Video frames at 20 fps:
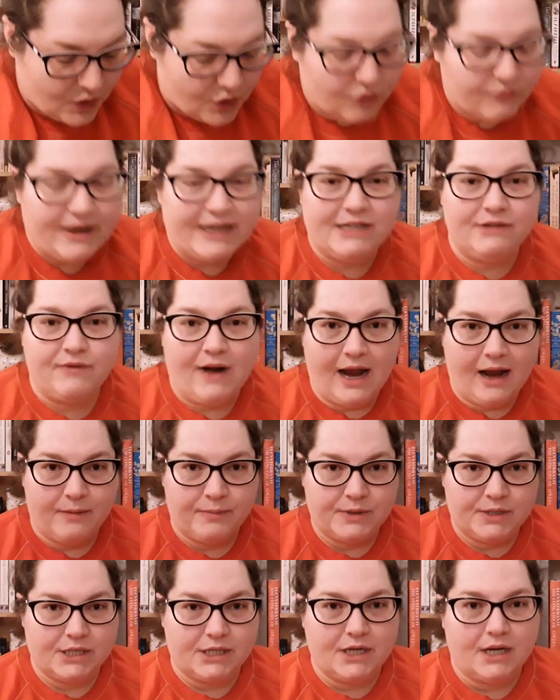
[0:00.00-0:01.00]
already
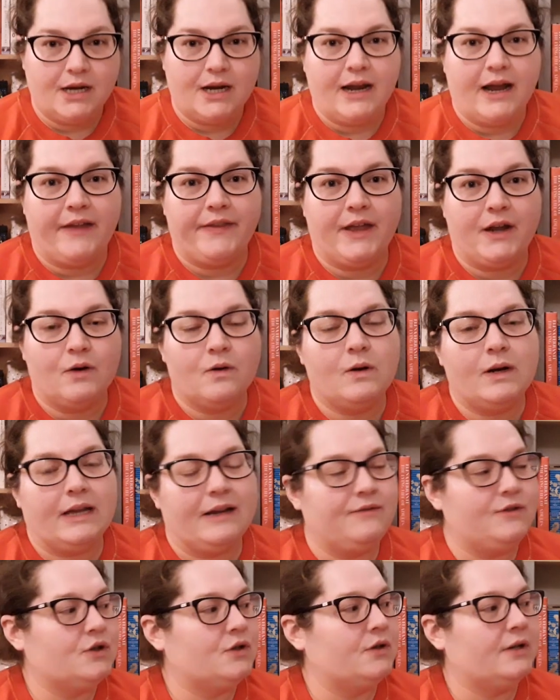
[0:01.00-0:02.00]
wrapped. And then all
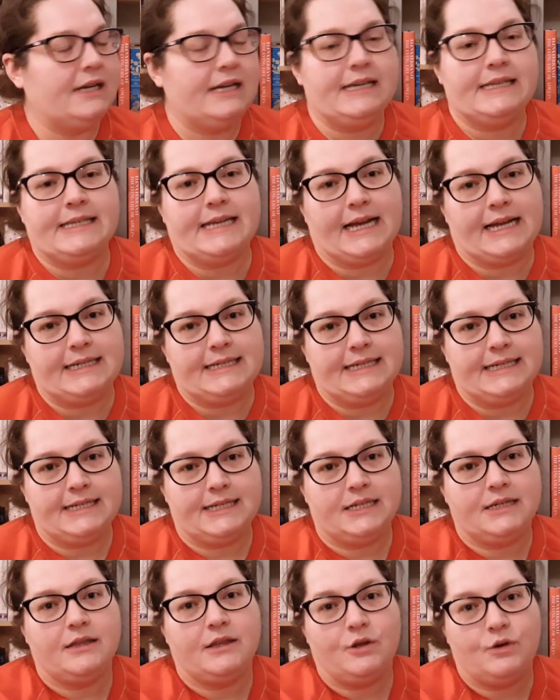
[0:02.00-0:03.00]
I've done is
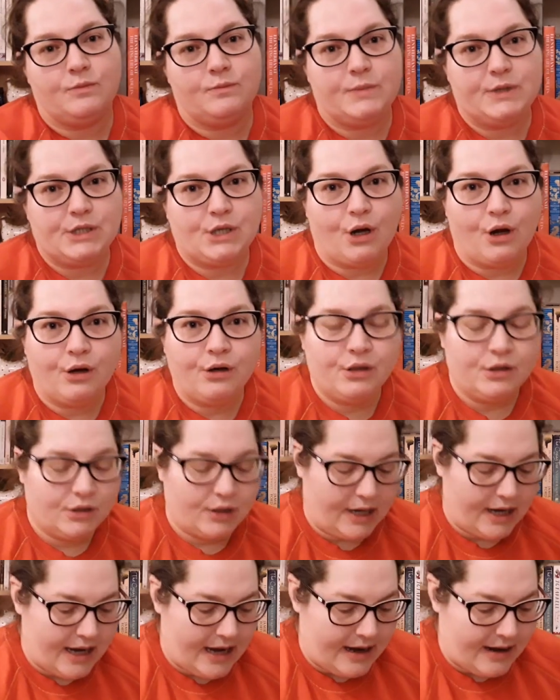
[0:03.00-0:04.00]
added the numbers on.
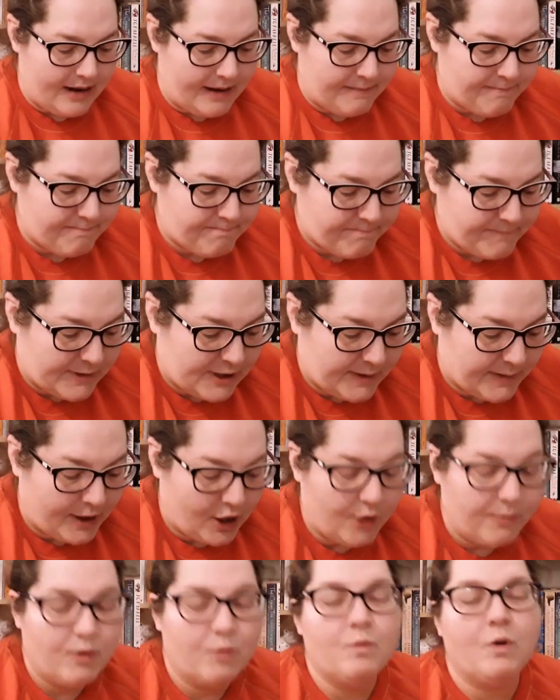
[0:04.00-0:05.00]
Um, so
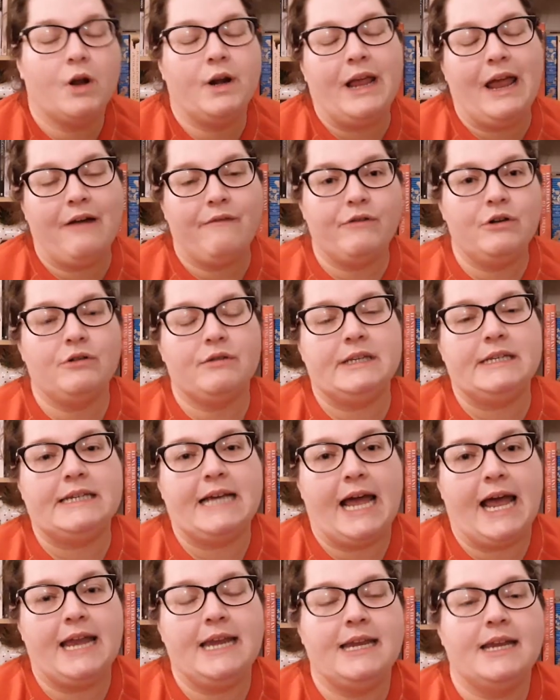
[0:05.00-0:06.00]
I'll open one every other
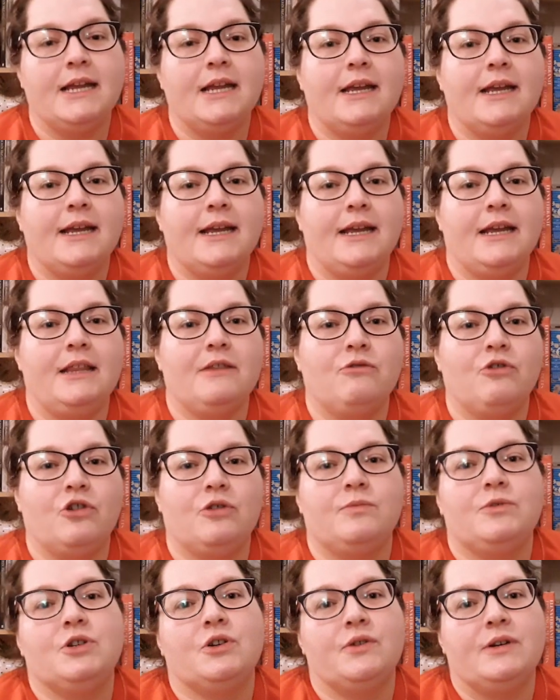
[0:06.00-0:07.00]
day in the
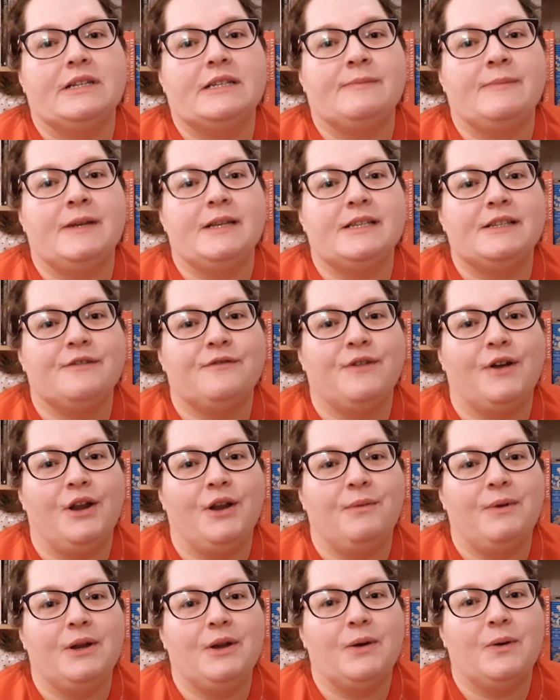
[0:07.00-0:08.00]
run up to Christmas,
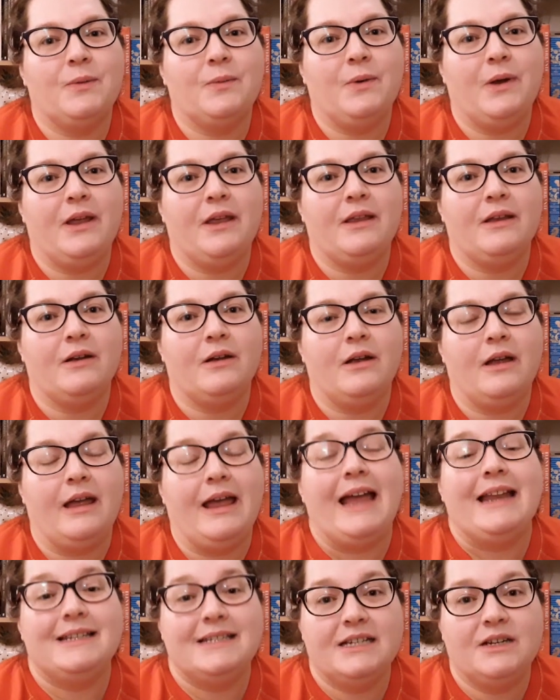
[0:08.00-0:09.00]
following with
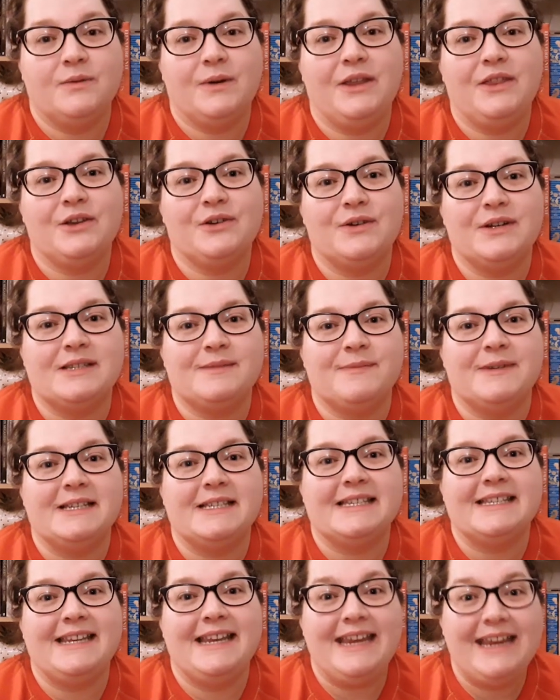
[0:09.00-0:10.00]
uh, ending with
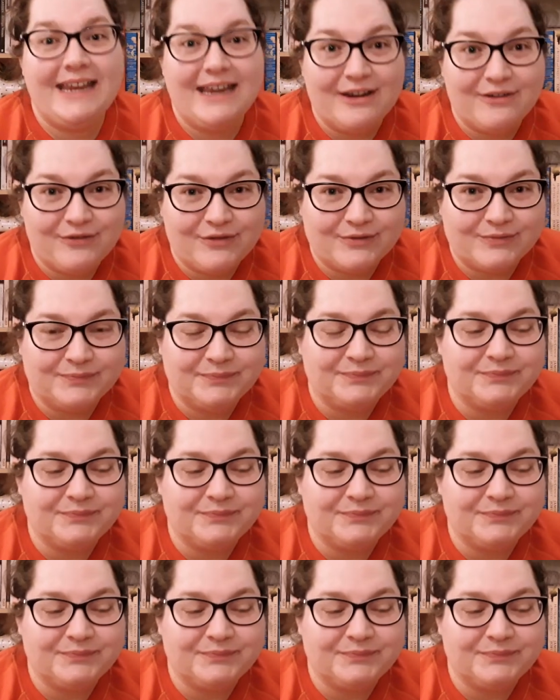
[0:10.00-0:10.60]
Christmas Eve